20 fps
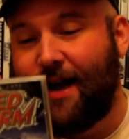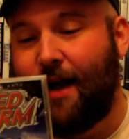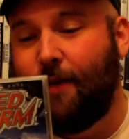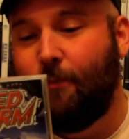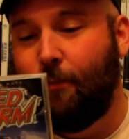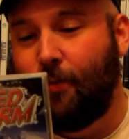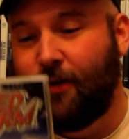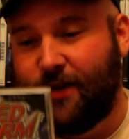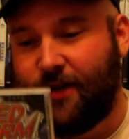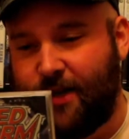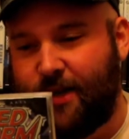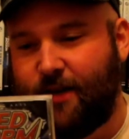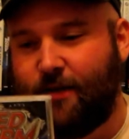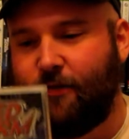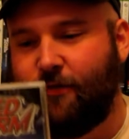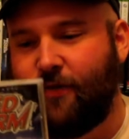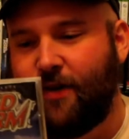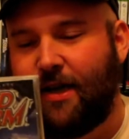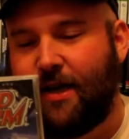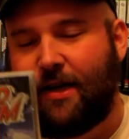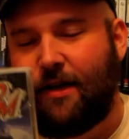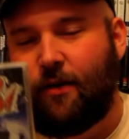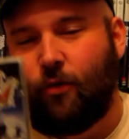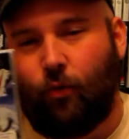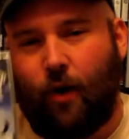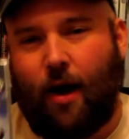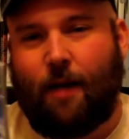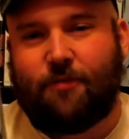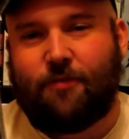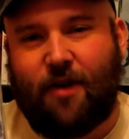I believe
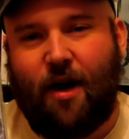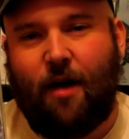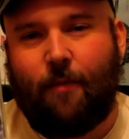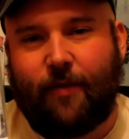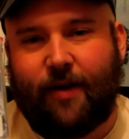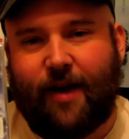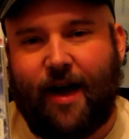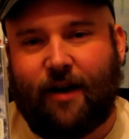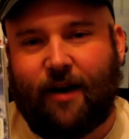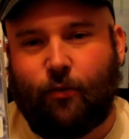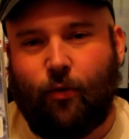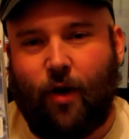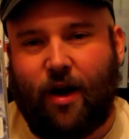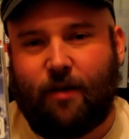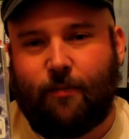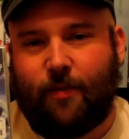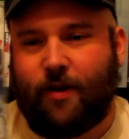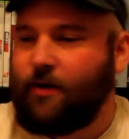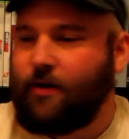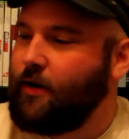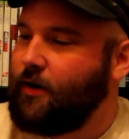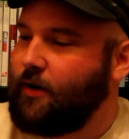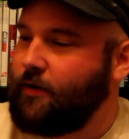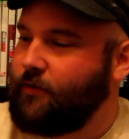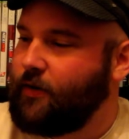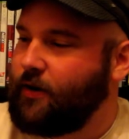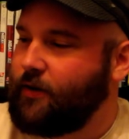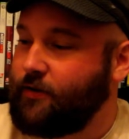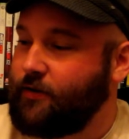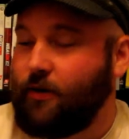Rob Zombie had quite a bit
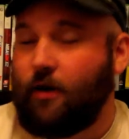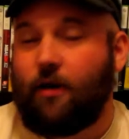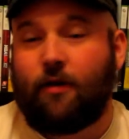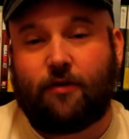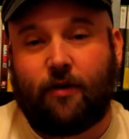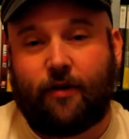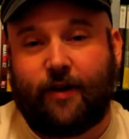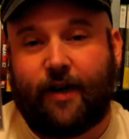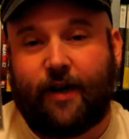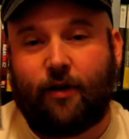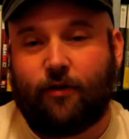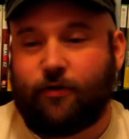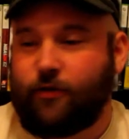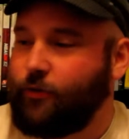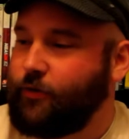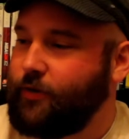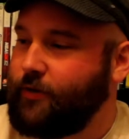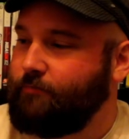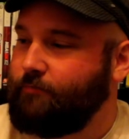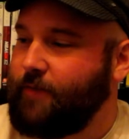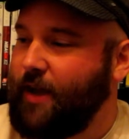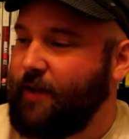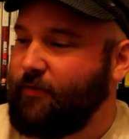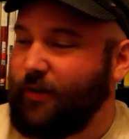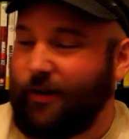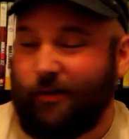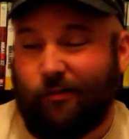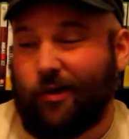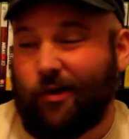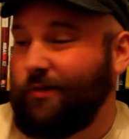of songs on here, so
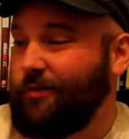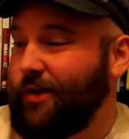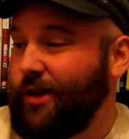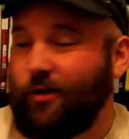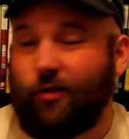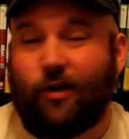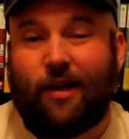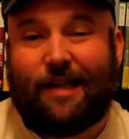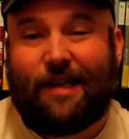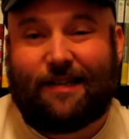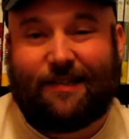definitely a good deal.